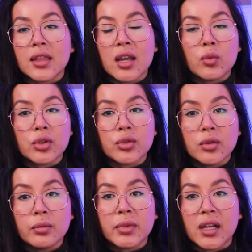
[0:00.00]
they would
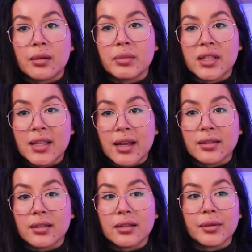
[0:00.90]
too become
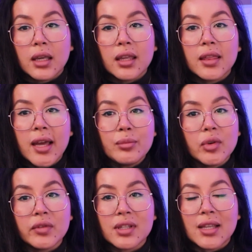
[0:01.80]
possessed. He then
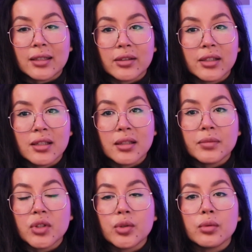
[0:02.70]
moved his
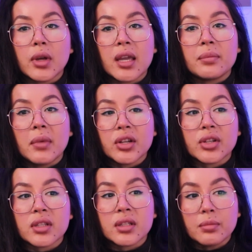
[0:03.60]
exorcisms to a
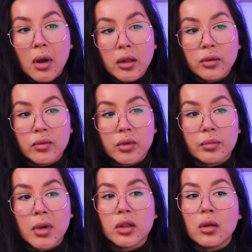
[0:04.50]
much smaller
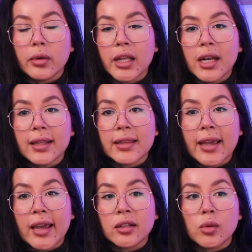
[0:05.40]
room located at the
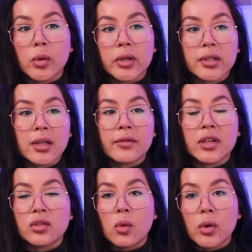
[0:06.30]
headquarters of
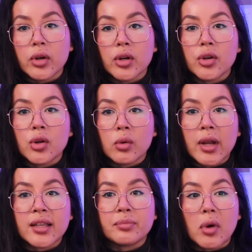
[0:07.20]
his order
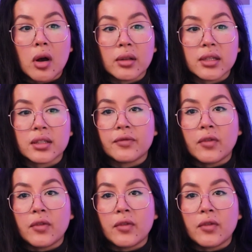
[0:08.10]
known as Paulist